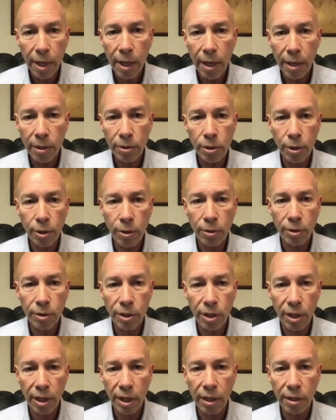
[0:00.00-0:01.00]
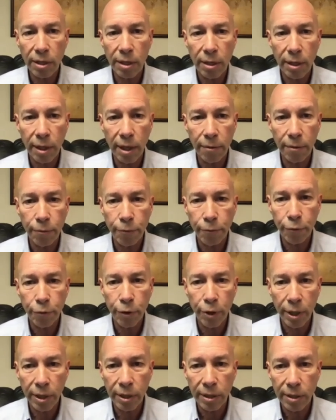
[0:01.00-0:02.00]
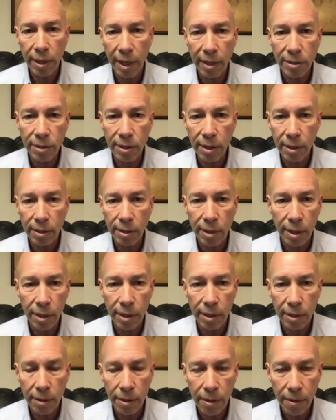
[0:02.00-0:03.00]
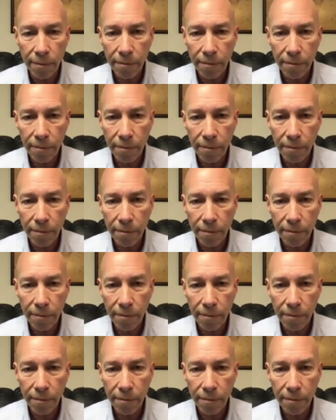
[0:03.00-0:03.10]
as long as you get the lead free testing done,